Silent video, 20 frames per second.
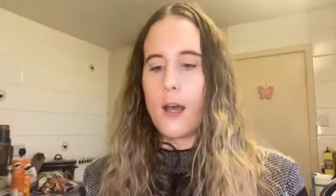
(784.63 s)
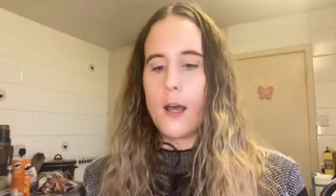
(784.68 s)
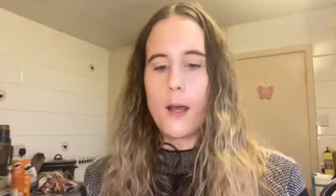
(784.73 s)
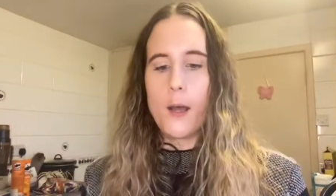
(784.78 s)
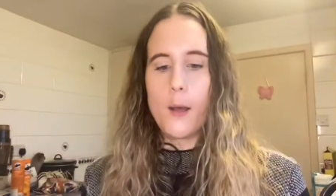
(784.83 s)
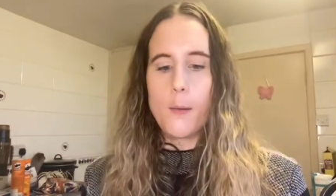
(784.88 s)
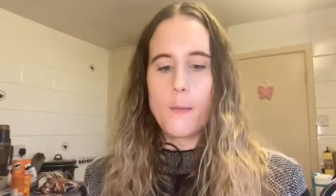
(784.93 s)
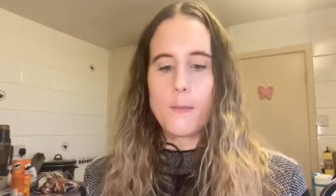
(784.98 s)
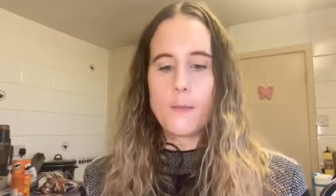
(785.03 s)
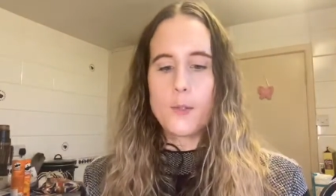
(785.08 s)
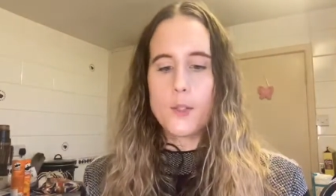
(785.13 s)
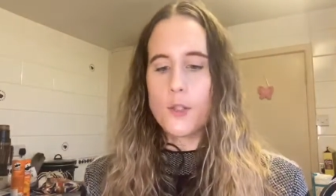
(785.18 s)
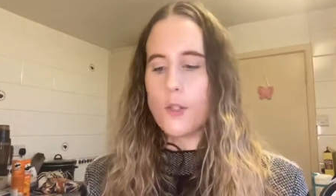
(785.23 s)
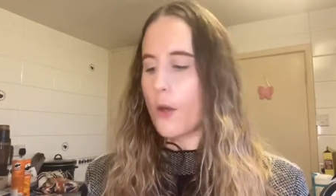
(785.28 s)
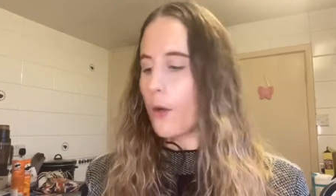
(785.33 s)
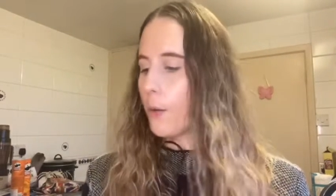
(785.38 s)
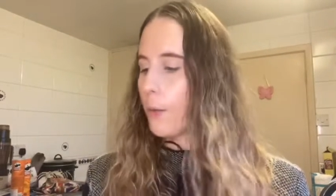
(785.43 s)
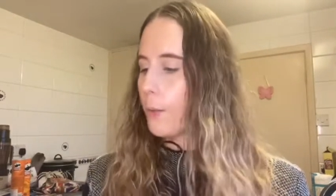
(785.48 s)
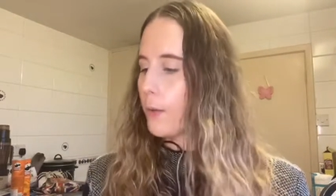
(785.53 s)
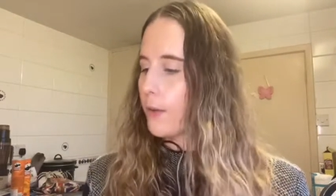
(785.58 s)

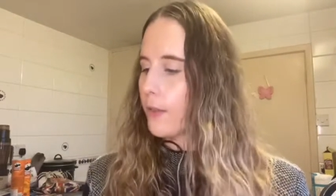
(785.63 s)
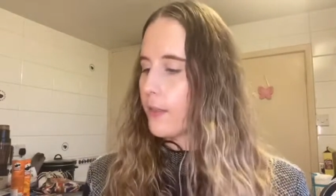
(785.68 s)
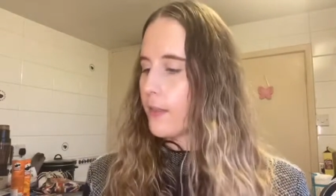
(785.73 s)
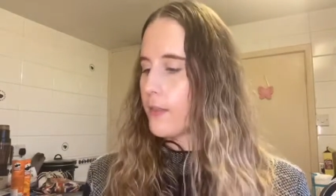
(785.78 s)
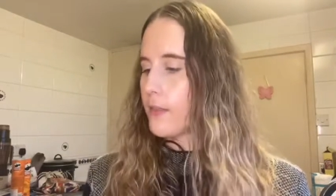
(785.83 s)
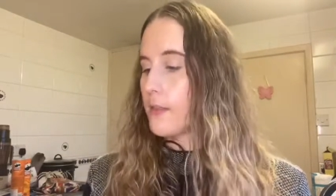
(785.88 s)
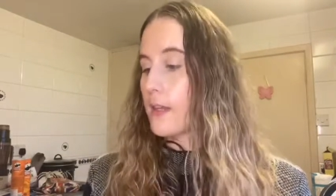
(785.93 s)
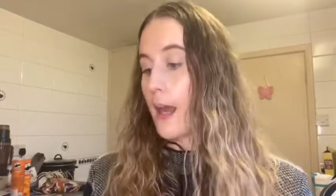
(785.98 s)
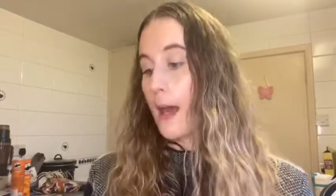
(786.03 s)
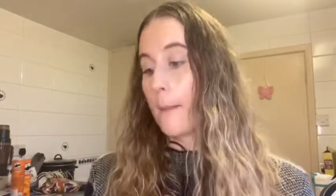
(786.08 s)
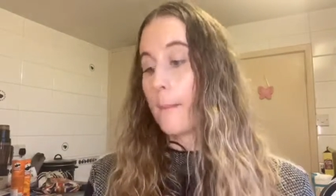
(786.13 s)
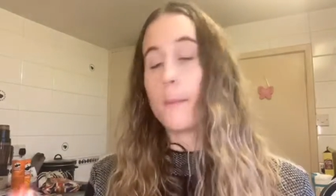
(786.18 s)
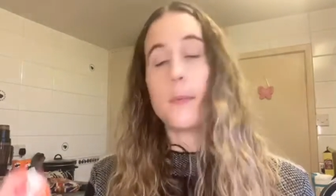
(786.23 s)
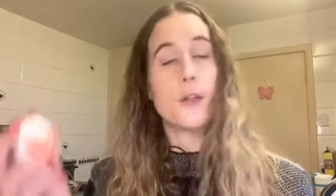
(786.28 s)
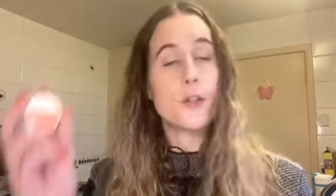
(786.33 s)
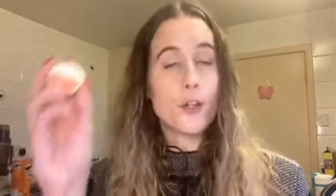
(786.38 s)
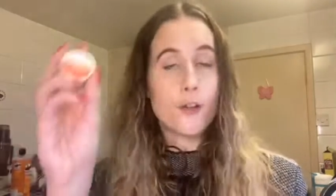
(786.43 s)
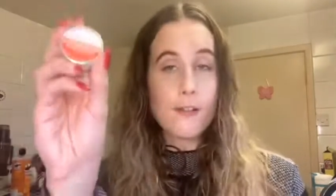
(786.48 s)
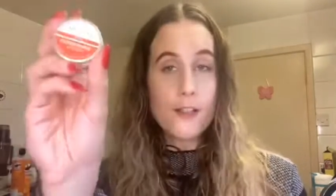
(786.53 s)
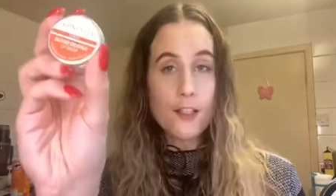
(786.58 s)
So yeah, blood
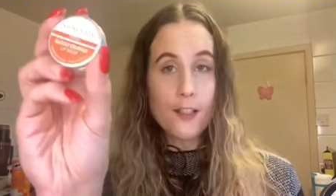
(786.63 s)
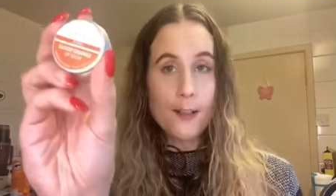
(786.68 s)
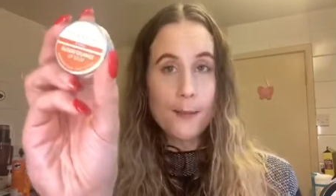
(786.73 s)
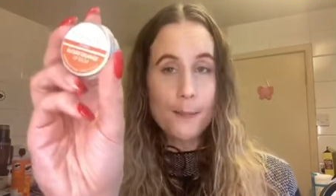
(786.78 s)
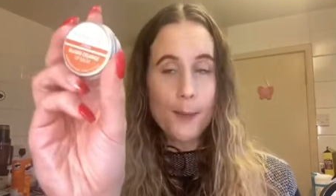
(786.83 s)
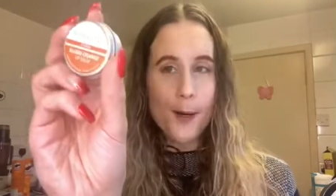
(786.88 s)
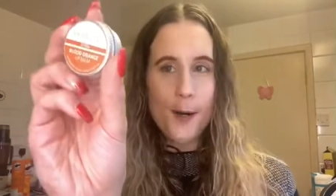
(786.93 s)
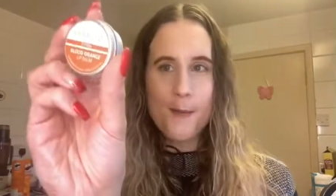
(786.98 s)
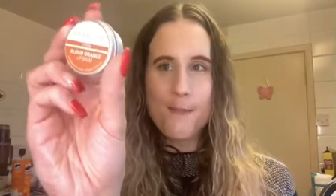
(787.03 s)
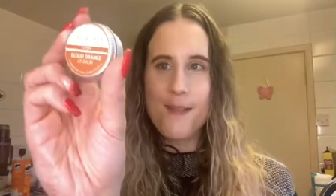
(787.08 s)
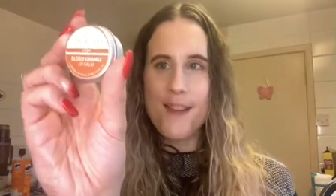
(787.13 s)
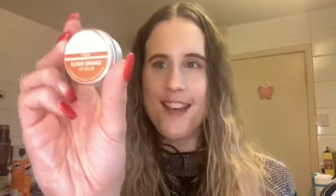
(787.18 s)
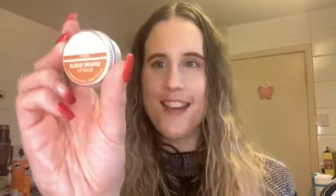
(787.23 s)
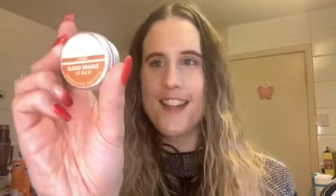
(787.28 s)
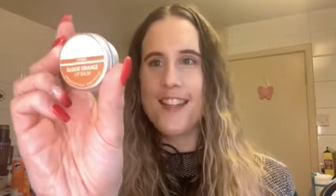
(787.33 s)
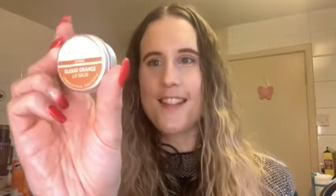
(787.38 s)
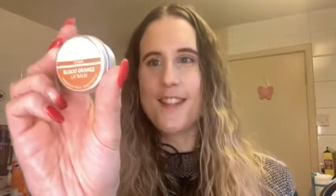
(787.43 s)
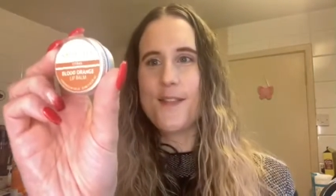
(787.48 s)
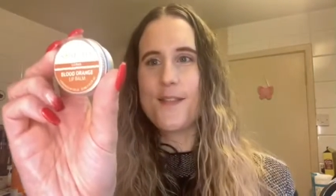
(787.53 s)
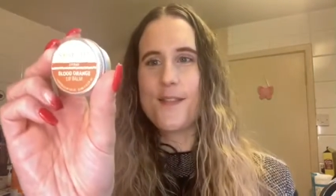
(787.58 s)
orange lip balm is
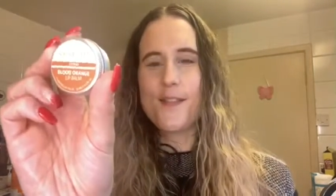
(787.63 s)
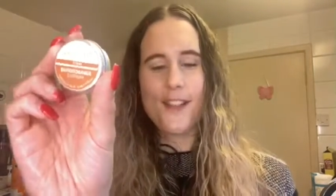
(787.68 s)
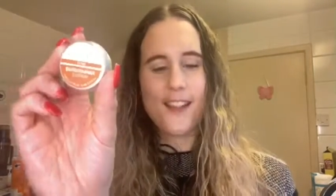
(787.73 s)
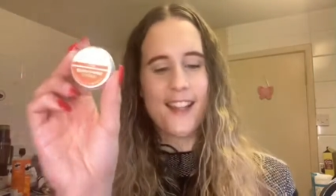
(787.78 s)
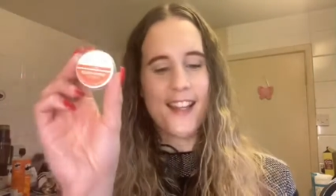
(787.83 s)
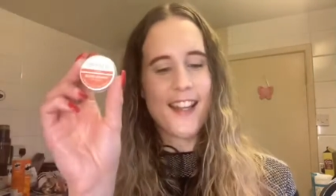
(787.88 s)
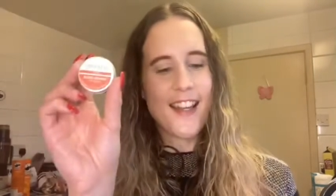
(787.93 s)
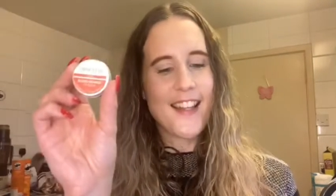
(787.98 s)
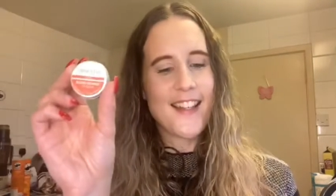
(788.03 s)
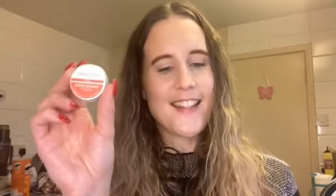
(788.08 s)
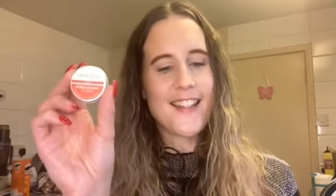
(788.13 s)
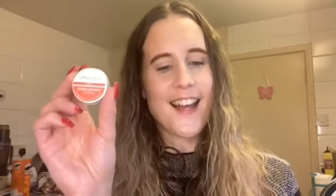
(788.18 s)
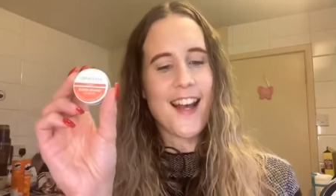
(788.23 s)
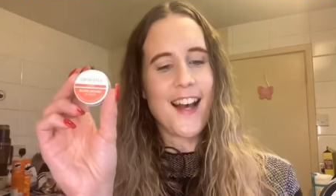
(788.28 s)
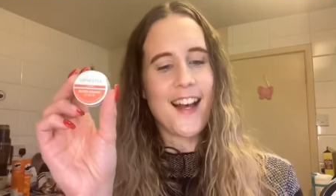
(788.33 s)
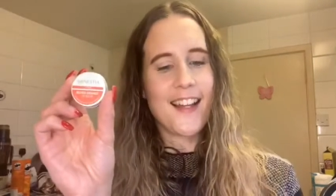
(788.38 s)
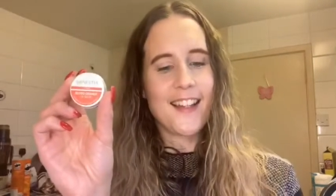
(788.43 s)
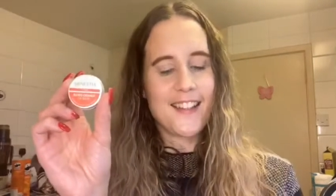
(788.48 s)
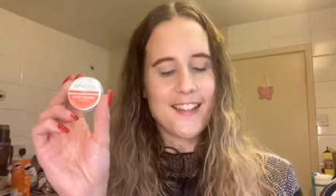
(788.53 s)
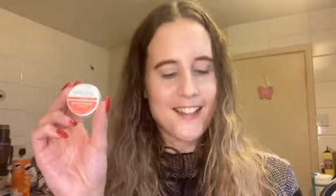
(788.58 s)
what it is,
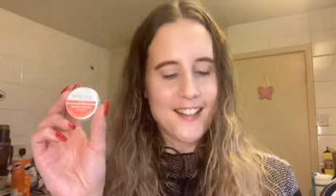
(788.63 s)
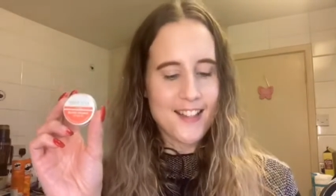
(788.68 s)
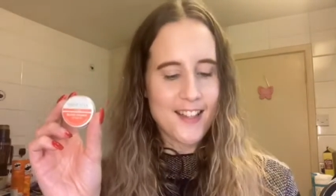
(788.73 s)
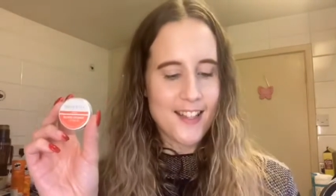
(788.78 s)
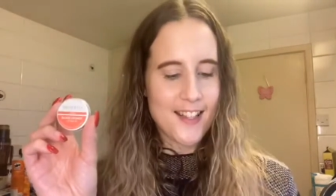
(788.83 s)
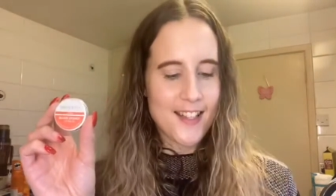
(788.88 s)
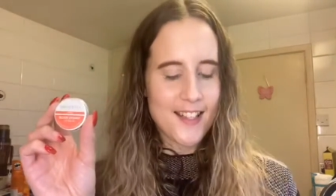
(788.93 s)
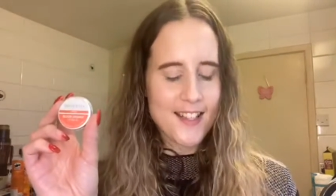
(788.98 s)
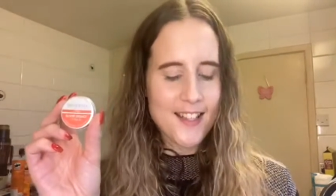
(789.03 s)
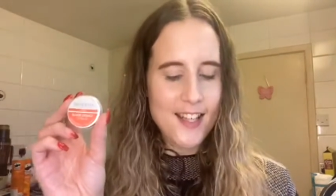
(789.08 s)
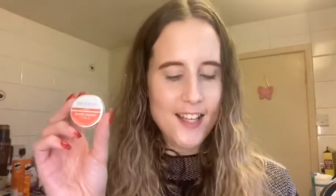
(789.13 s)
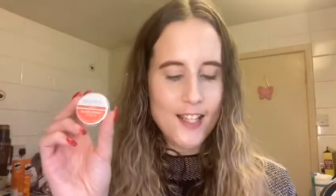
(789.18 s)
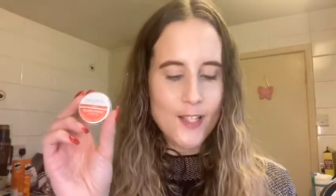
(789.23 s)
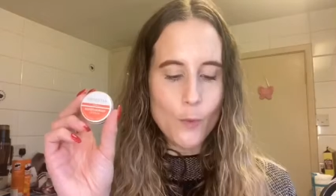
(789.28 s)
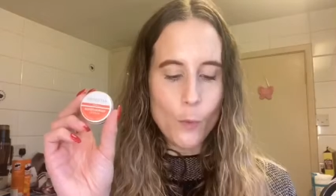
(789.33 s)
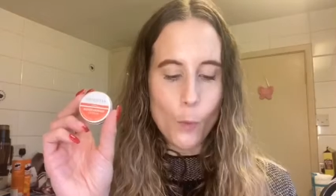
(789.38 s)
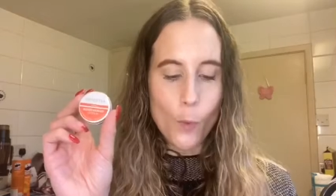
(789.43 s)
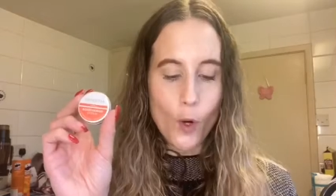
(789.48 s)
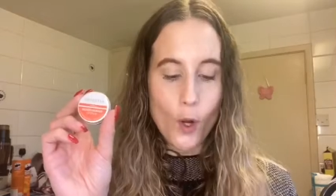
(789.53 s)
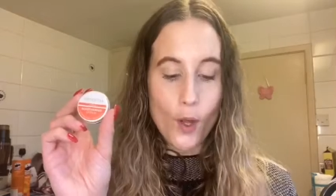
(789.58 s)
and this is
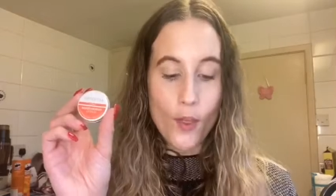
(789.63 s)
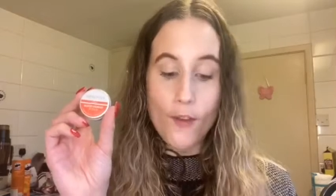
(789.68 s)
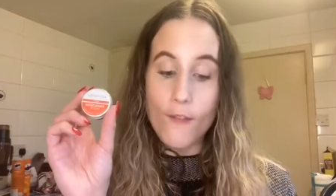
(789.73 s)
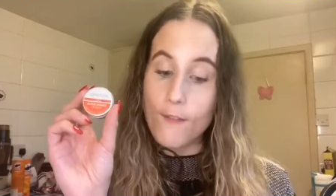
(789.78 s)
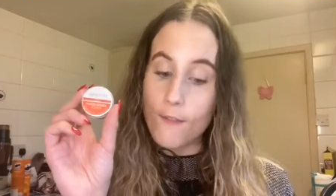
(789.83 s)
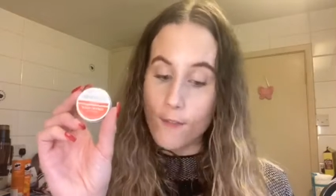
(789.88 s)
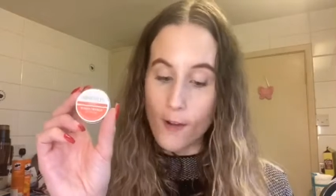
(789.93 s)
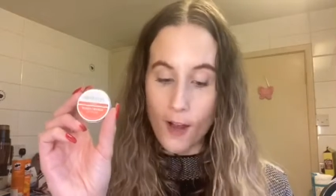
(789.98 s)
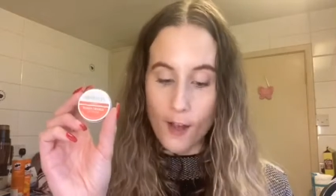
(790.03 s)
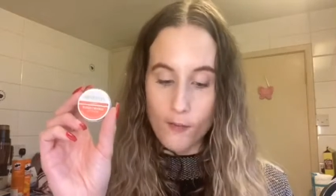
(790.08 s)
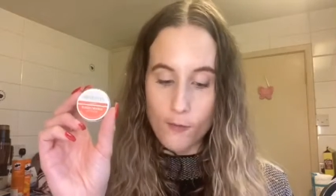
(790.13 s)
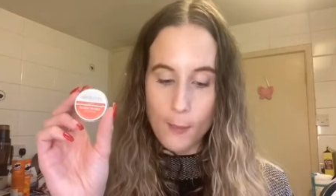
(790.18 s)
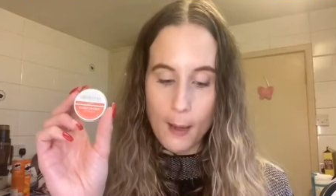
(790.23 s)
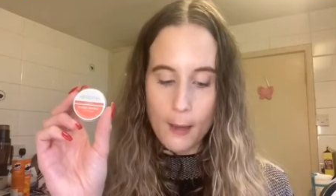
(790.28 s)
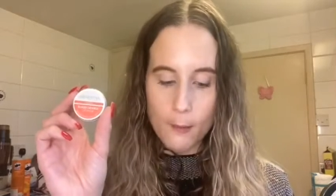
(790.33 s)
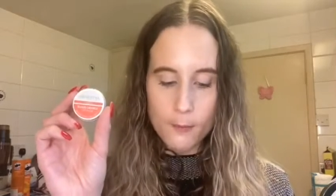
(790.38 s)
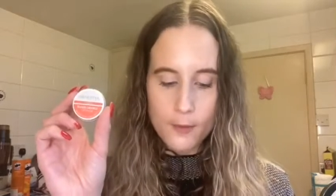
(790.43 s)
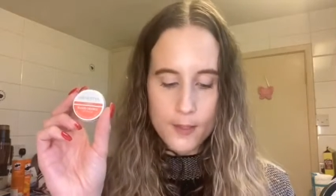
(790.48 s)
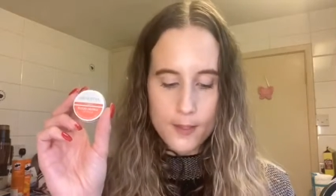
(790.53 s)
worth £5.